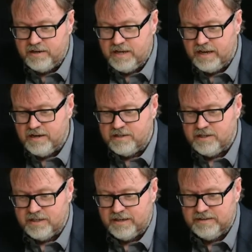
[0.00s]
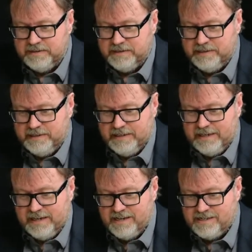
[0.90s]
into
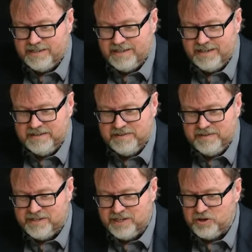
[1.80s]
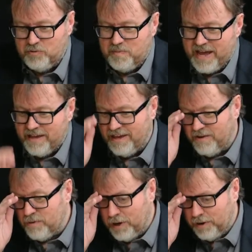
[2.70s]
the digital banking
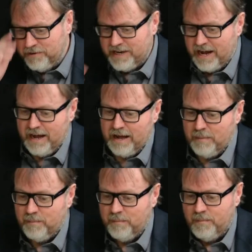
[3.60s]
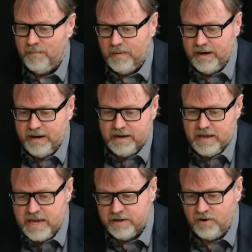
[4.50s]
world. A
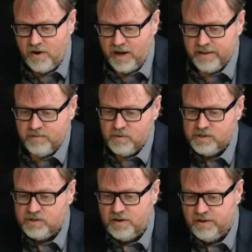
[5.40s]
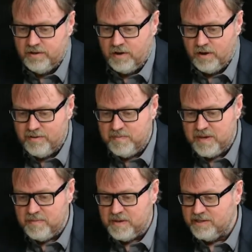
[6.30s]
headline that was on the
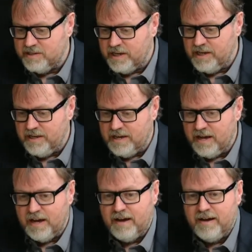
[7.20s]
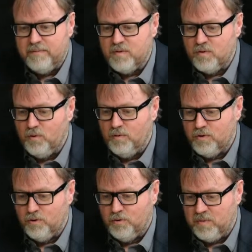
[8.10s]
BBC
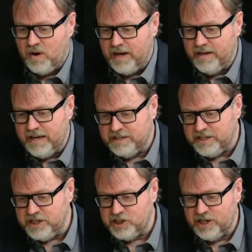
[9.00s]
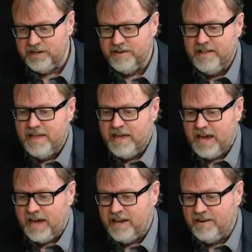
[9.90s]
caught my attention,
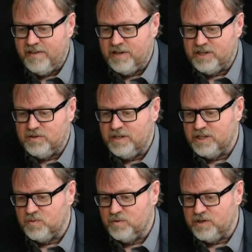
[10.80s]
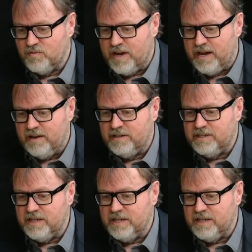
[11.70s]
and this was around